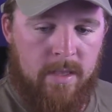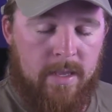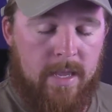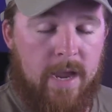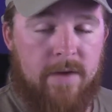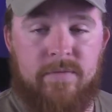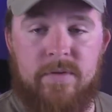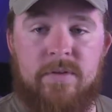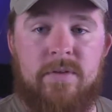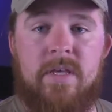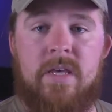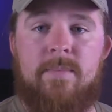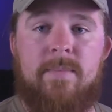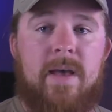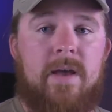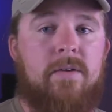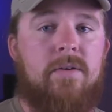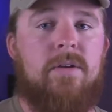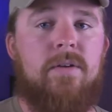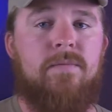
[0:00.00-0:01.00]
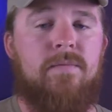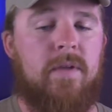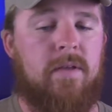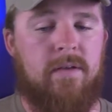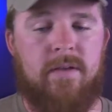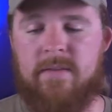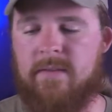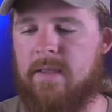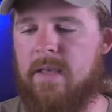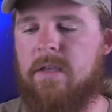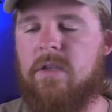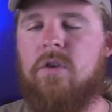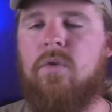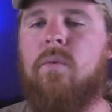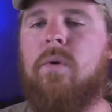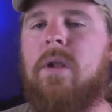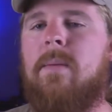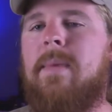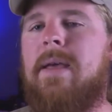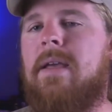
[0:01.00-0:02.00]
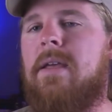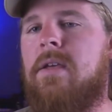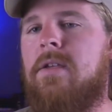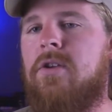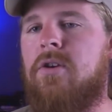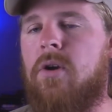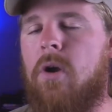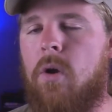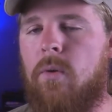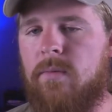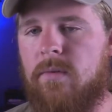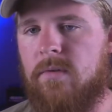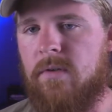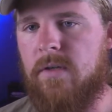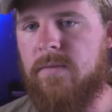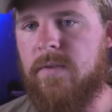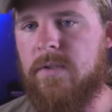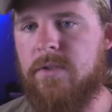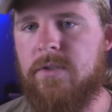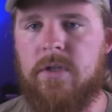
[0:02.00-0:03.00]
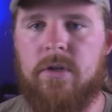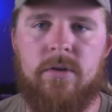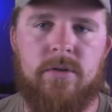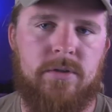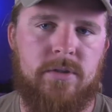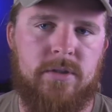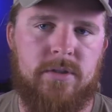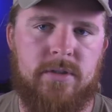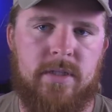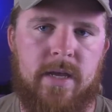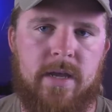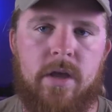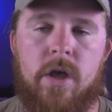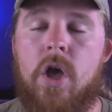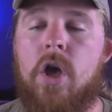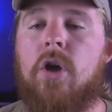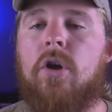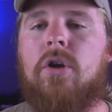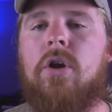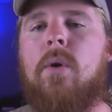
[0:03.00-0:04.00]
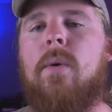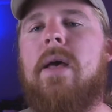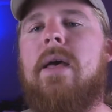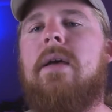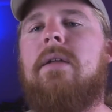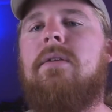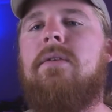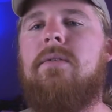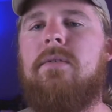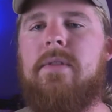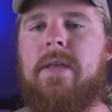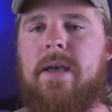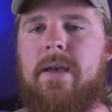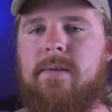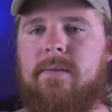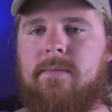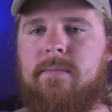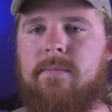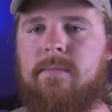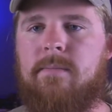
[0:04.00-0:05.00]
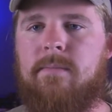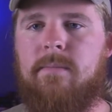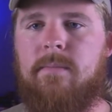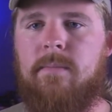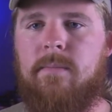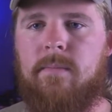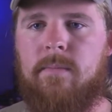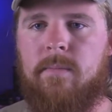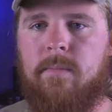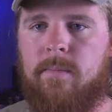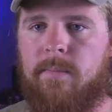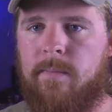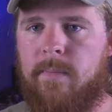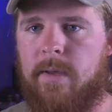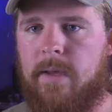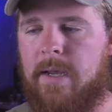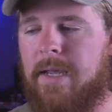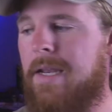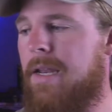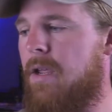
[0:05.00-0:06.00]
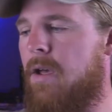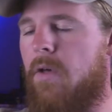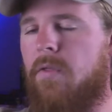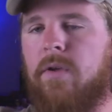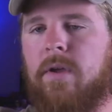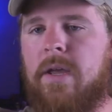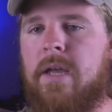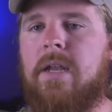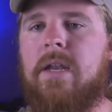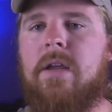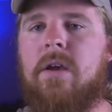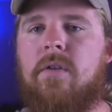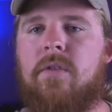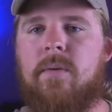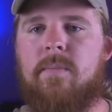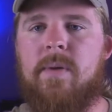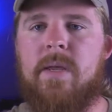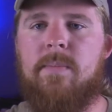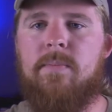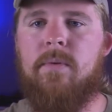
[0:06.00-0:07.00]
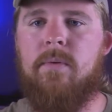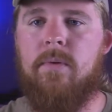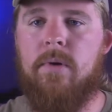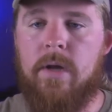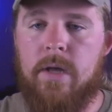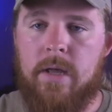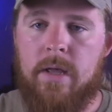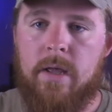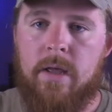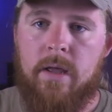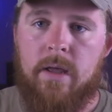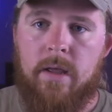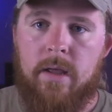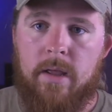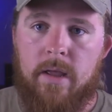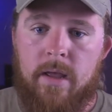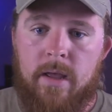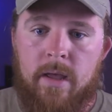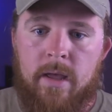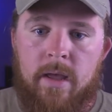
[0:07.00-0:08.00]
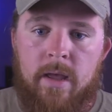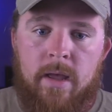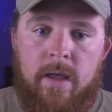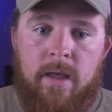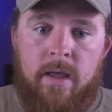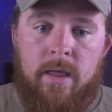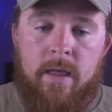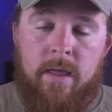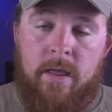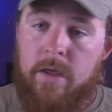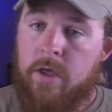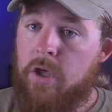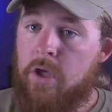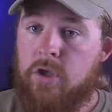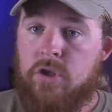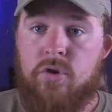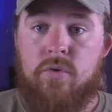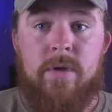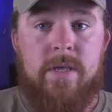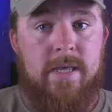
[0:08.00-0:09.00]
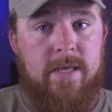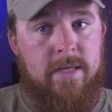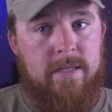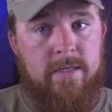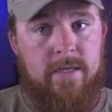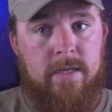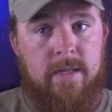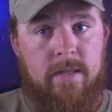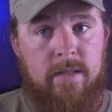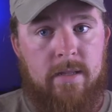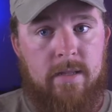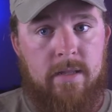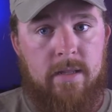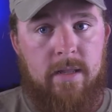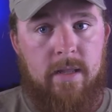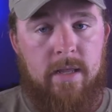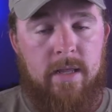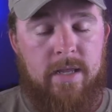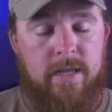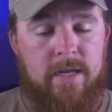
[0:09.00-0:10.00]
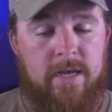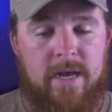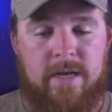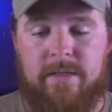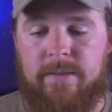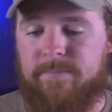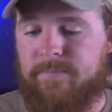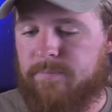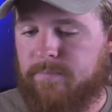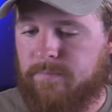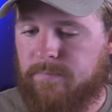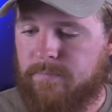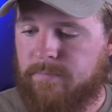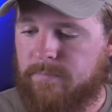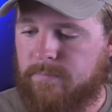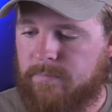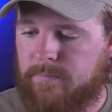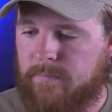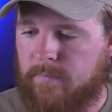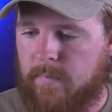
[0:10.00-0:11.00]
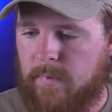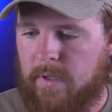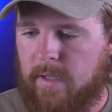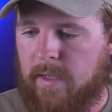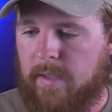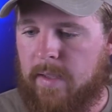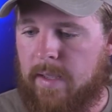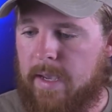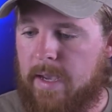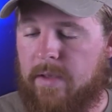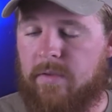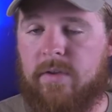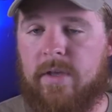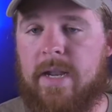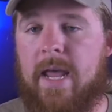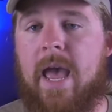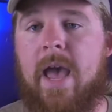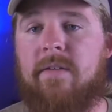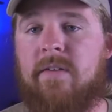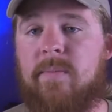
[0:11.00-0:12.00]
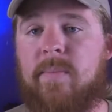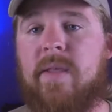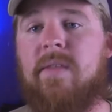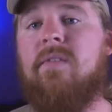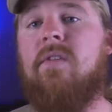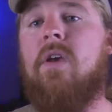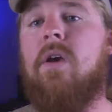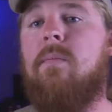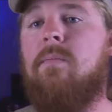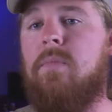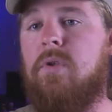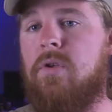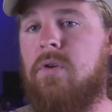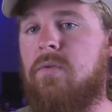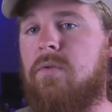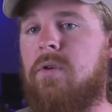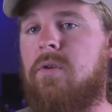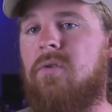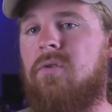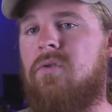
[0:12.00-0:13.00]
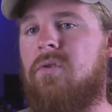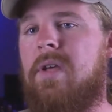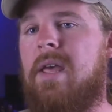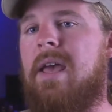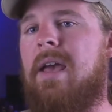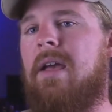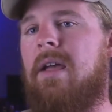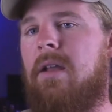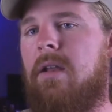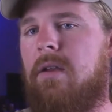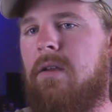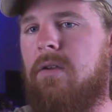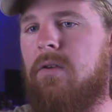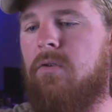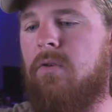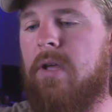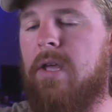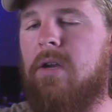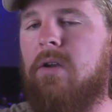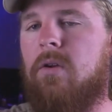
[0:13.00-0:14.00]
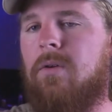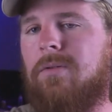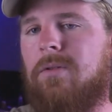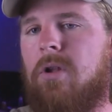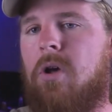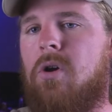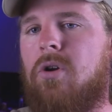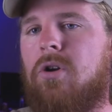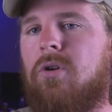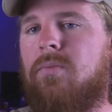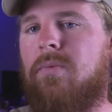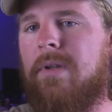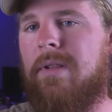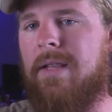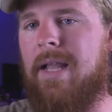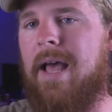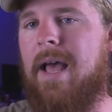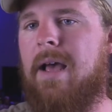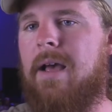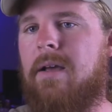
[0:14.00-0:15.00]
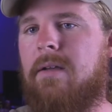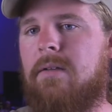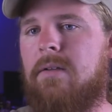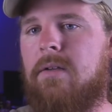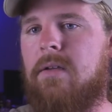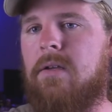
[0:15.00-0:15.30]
after you get back on your feet, let's say you want to make your own servers to host your site. Go ahead and do that. Any other people you get, it's going to have to be something you do. You can no longer rely